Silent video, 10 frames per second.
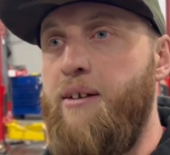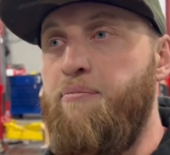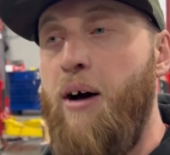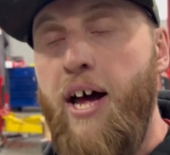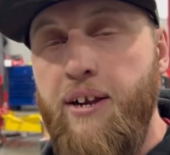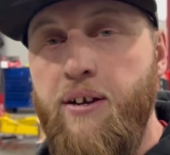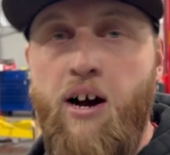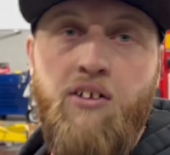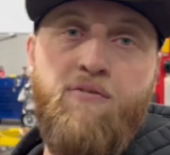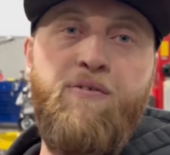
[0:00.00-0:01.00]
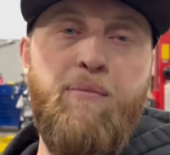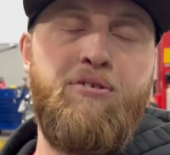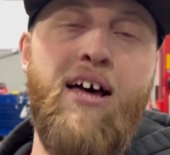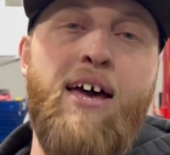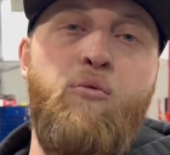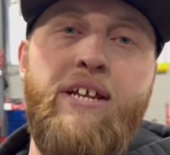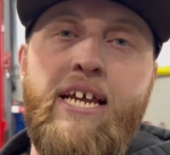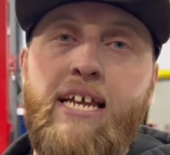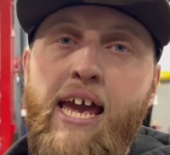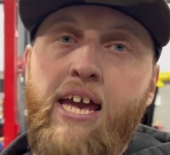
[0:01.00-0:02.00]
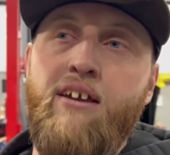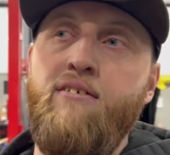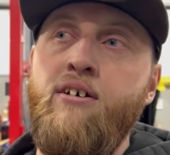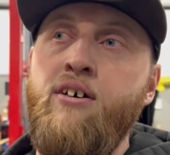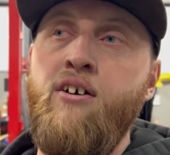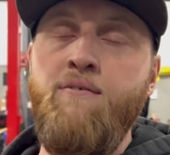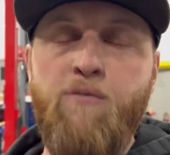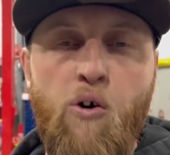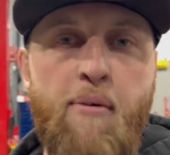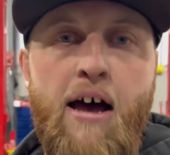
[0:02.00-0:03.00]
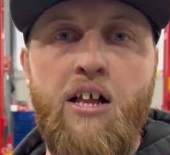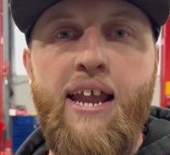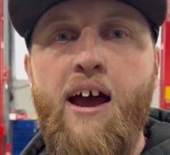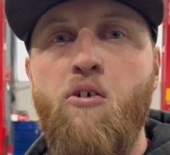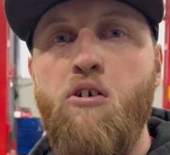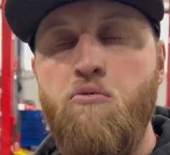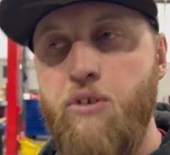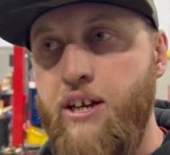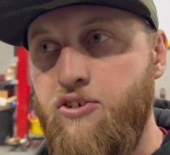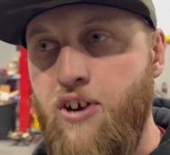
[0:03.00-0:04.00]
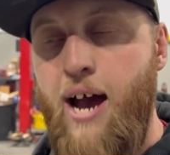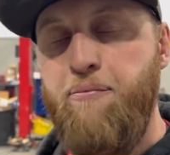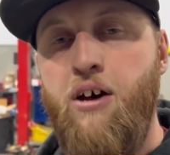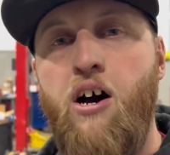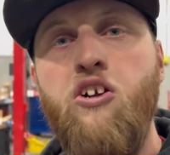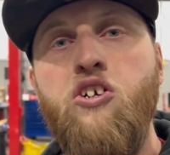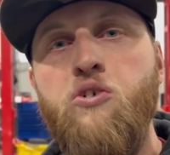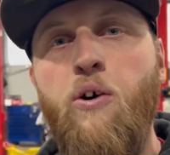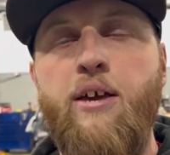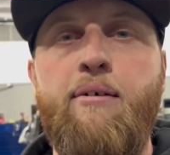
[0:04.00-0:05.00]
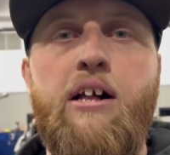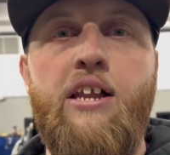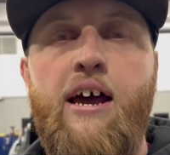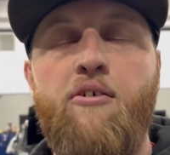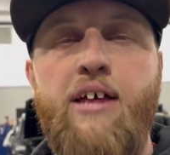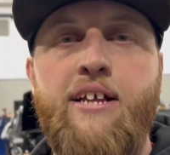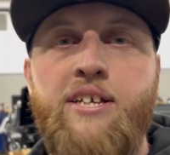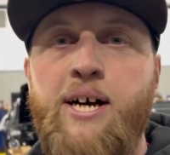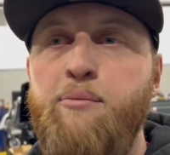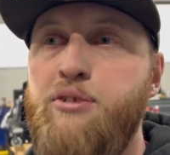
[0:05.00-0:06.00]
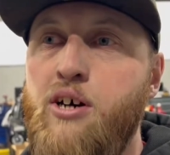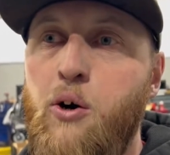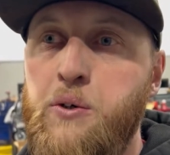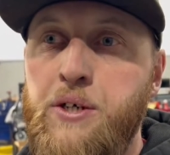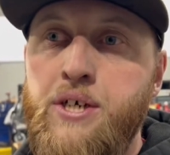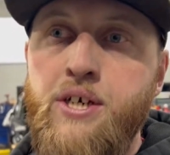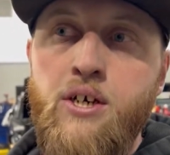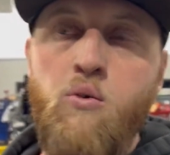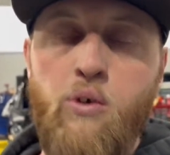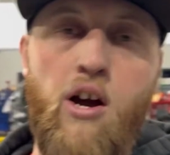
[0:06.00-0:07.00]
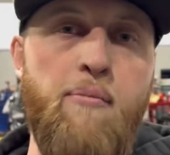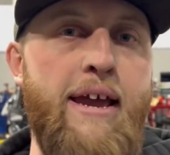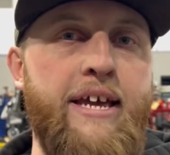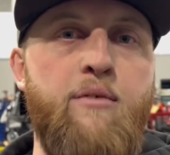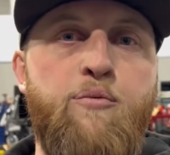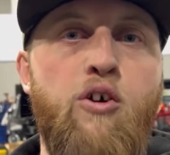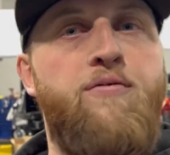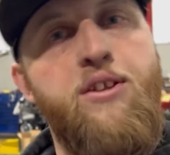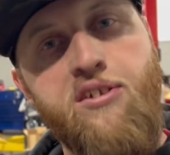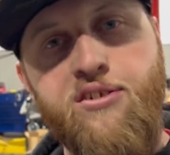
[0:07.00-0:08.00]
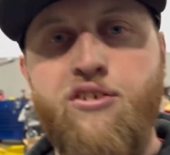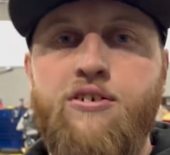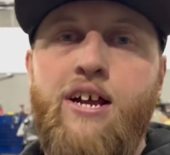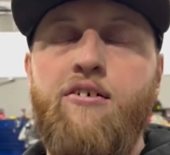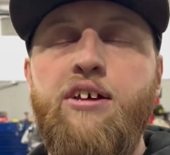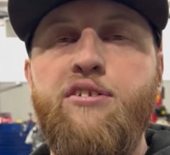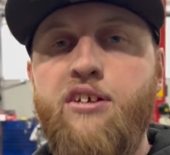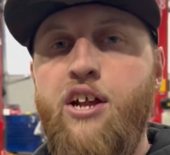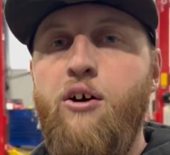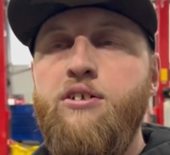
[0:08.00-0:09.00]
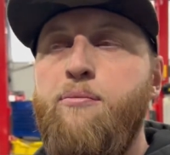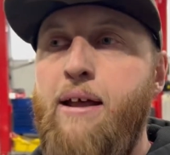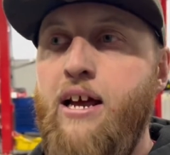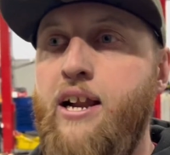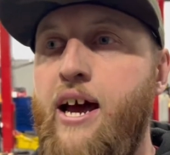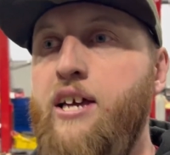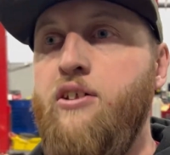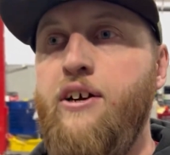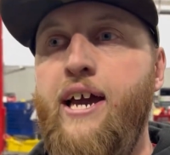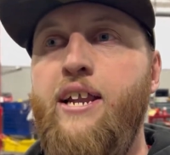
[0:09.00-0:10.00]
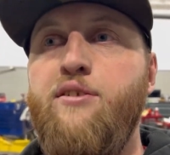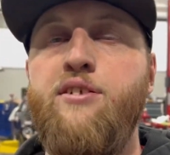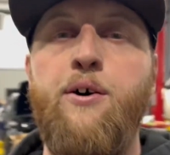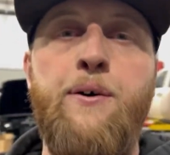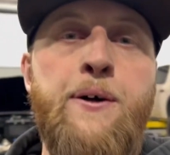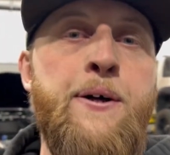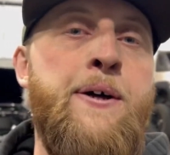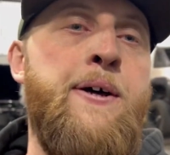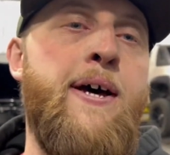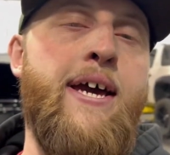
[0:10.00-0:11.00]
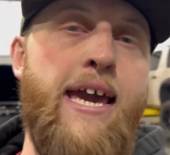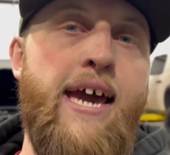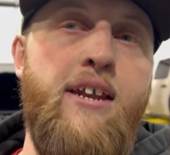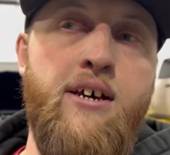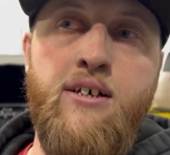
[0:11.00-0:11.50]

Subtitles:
But on the flip side, we did gain 4 mile an hour. We trapped 120 mile an hour that time. So we are making improvements in certain areas, you know, depending on how you look at it. So again,